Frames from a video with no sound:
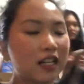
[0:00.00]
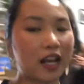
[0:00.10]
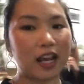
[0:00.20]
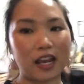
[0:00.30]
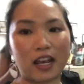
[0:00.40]

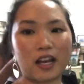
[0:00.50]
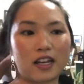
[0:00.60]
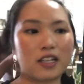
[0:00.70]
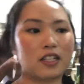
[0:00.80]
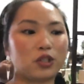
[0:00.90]

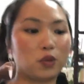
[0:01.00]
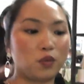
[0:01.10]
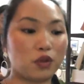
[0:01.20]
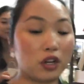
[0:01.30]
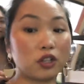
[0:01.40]
and
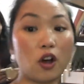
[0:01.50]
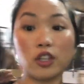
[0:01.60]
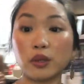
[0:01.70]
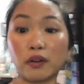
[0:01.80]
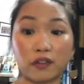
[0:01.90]
there's also
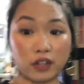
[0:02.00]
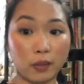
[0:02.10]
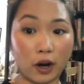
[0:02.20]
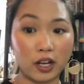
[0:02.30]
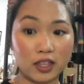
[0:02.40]
a flea market